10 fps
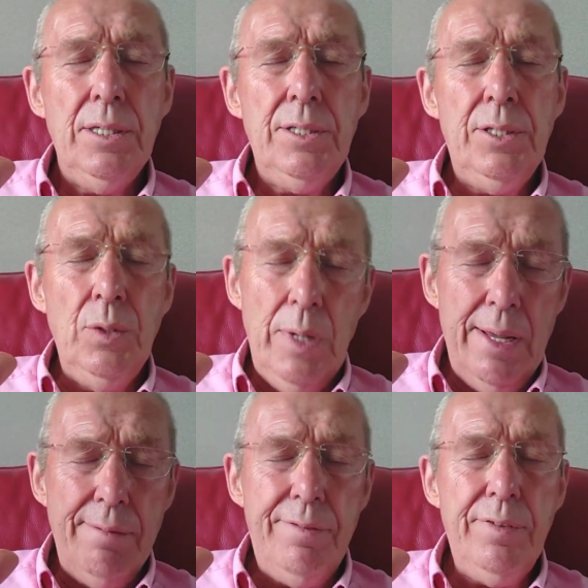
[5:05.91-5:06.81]
to
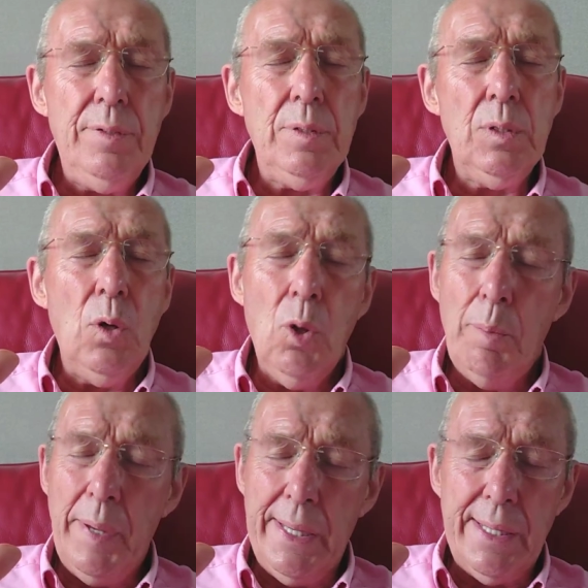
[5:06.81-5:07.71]
live,
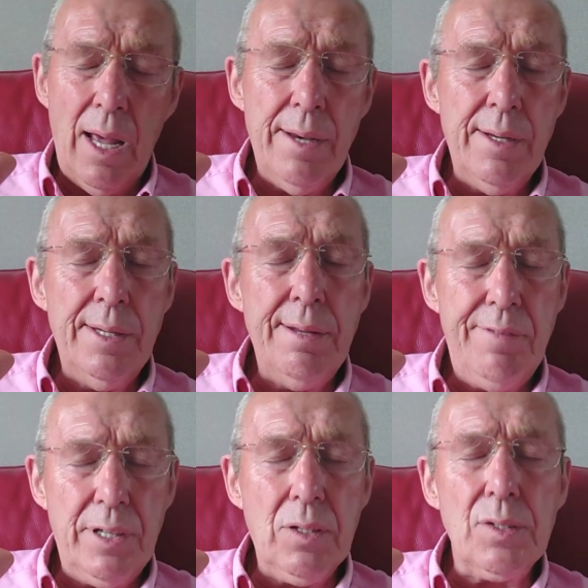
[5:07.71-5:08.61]
albeit under
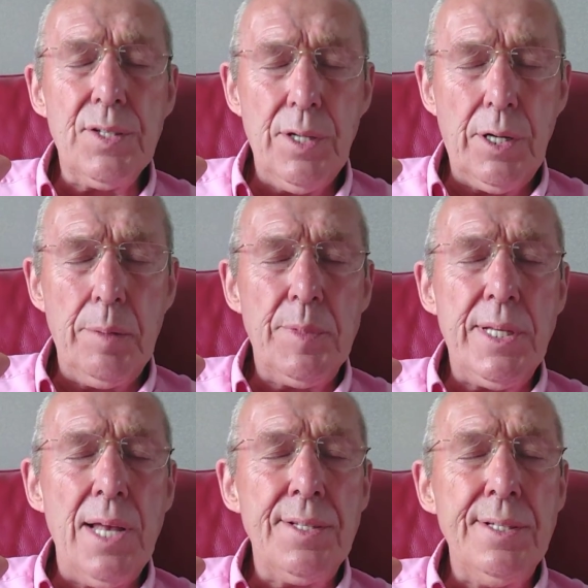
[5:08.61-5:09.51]
difficult
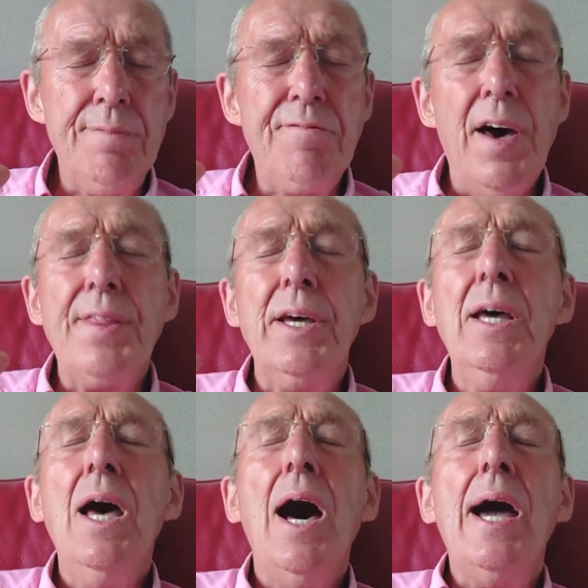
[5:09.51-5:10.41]
circumstances. Father,
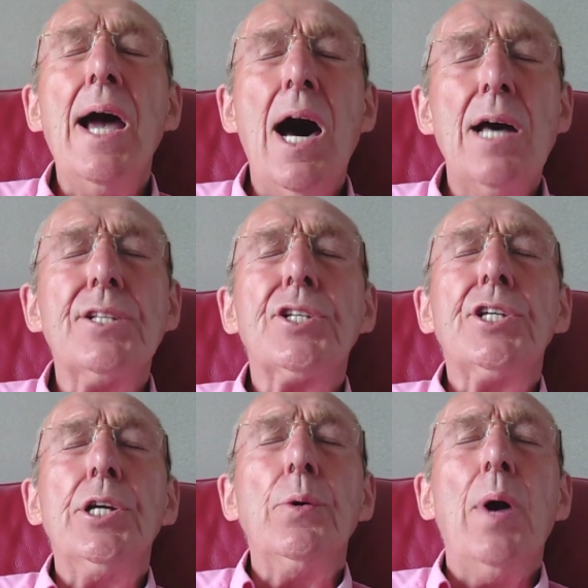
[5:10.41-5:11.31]
I
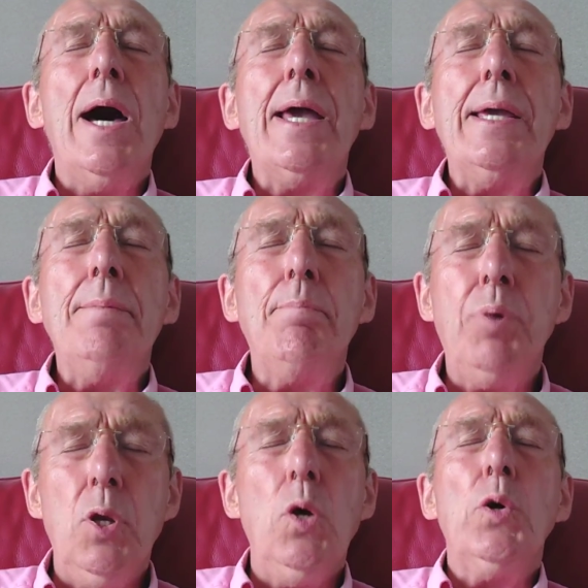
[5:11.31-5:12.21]
ask you, I
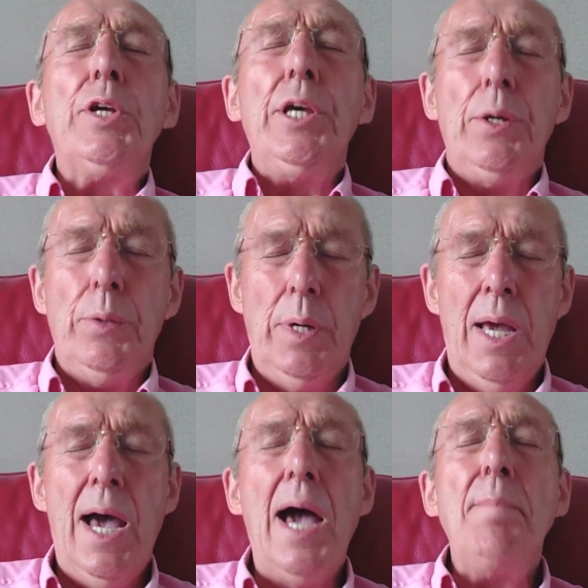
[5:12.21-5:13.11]
implore you,
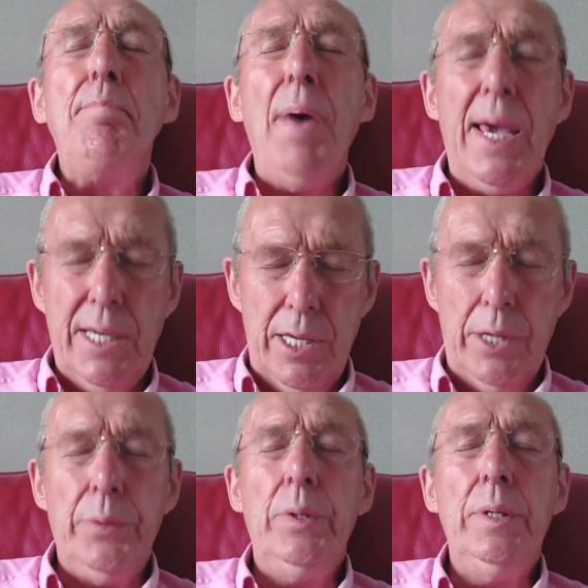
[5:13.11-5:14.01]
I beg
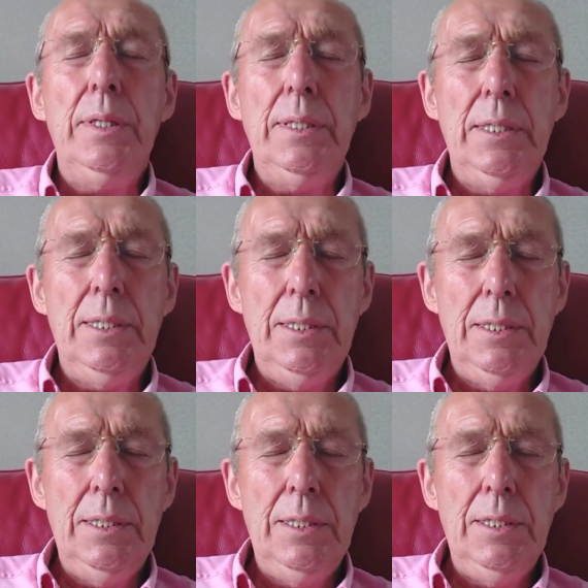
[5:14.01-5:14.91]
you
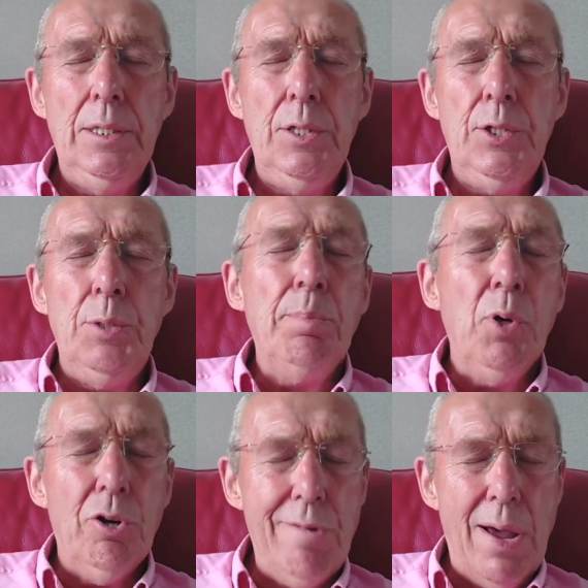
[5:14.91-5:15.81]
to
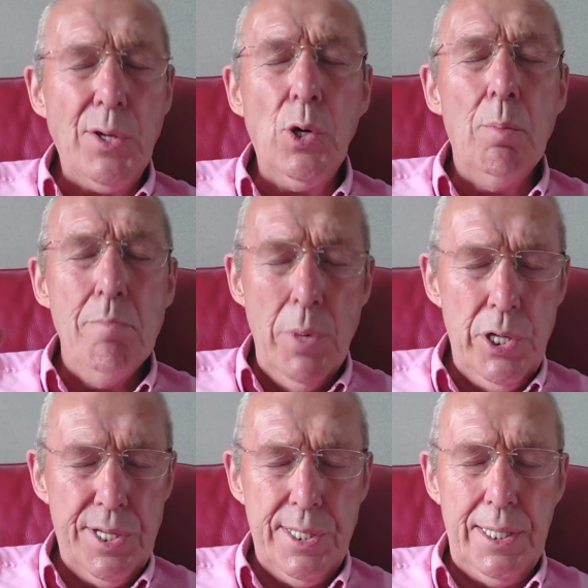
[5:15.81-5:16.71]
pour out your
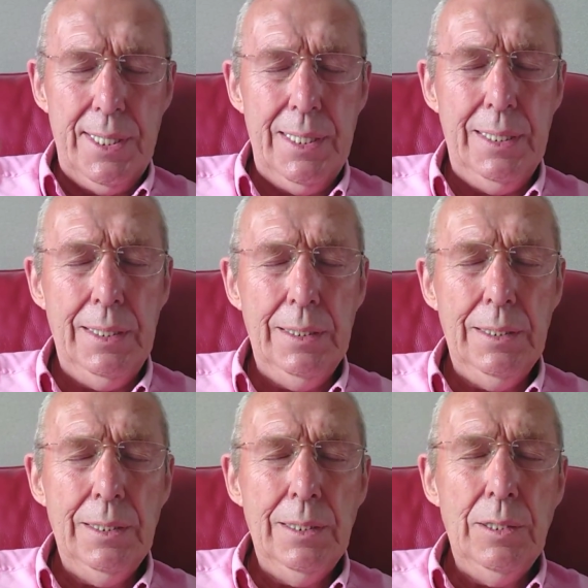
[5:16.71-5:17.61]
mercy,
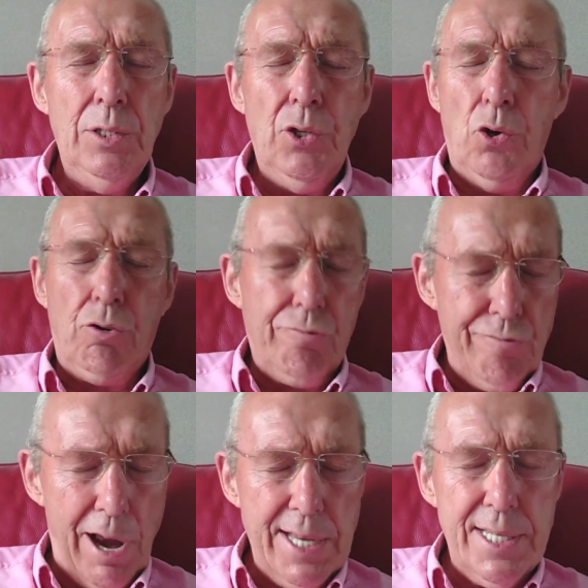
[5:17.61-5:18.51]
your
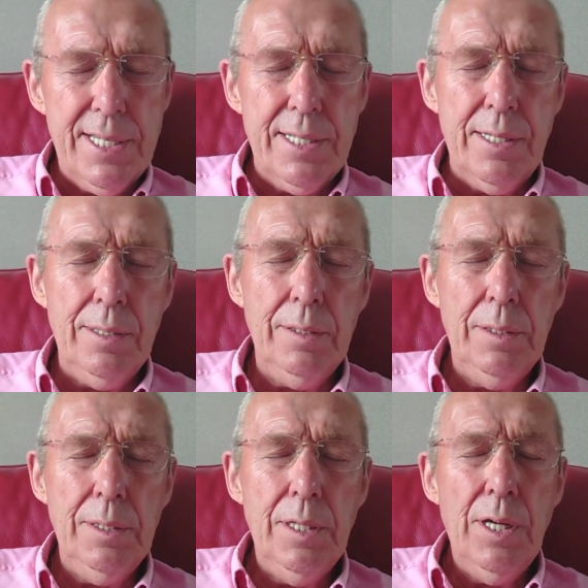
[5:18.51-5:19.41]
grace,
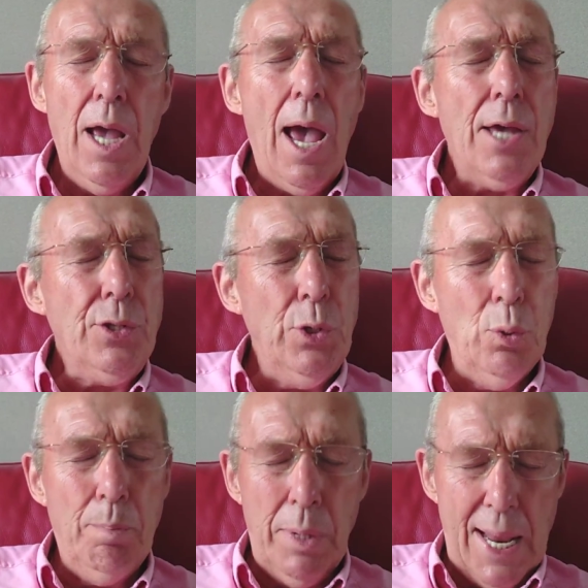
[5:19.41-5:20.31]
and your
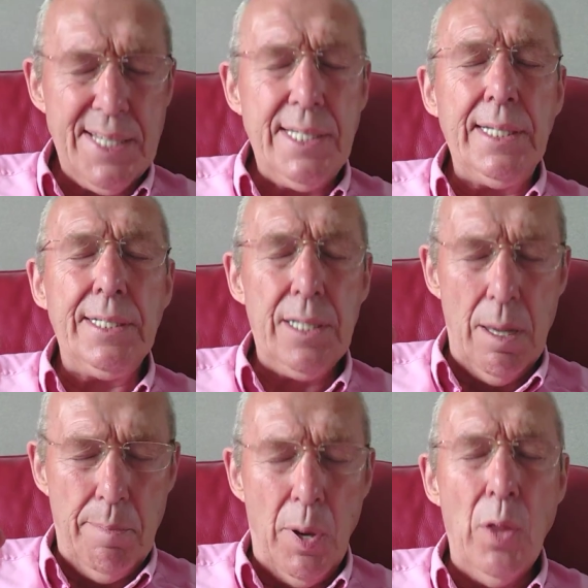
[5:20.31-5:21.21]
blessings
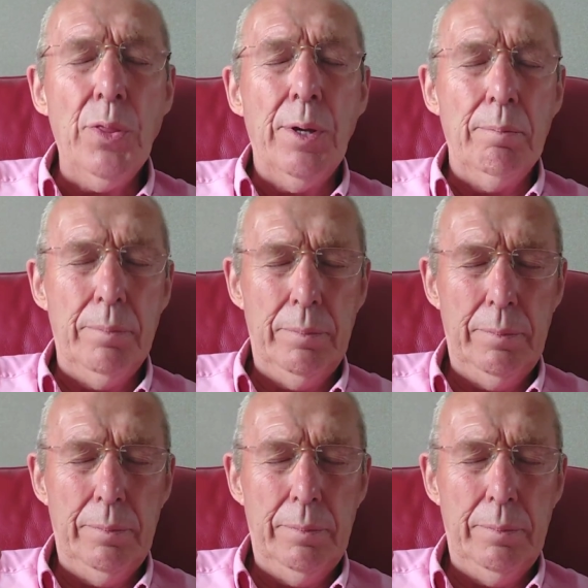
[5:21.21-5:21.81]
upon them.